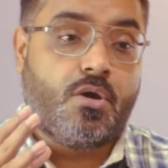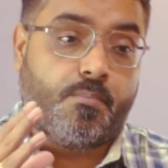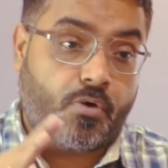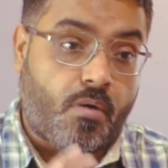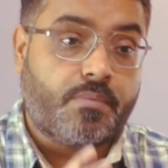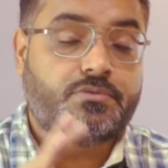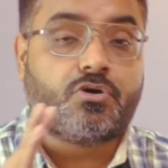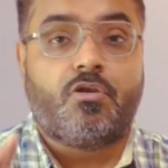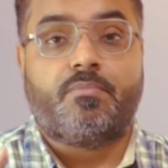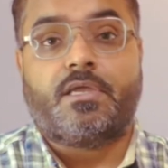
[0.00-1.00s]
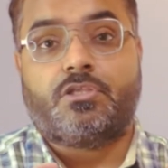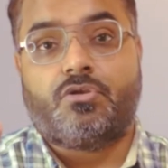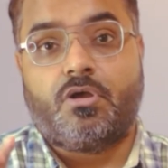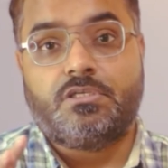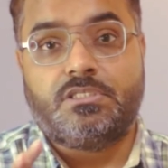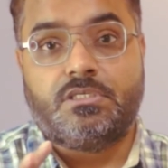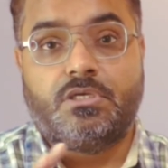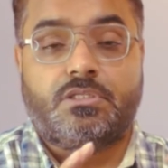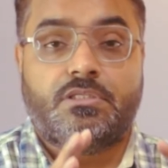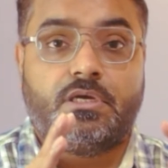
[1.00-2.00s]
problem solving methodology,
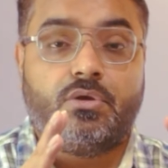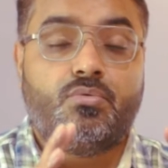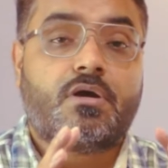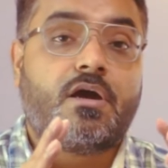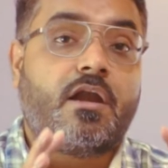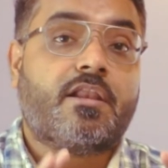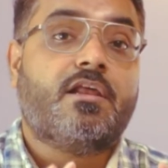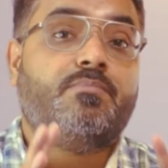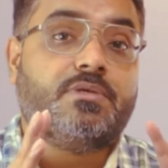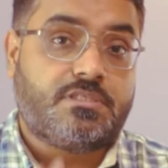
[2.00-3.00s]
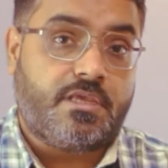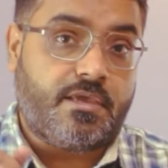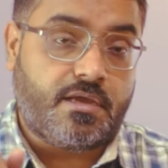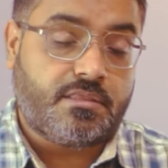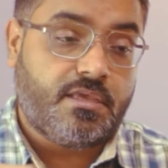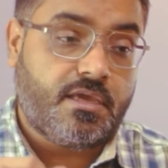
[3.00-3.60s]
they do a cardinal mistake, and